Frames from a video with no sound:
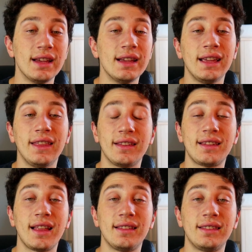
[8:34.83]
in the
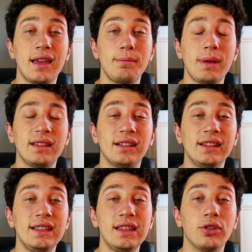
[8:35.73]
sense that basically either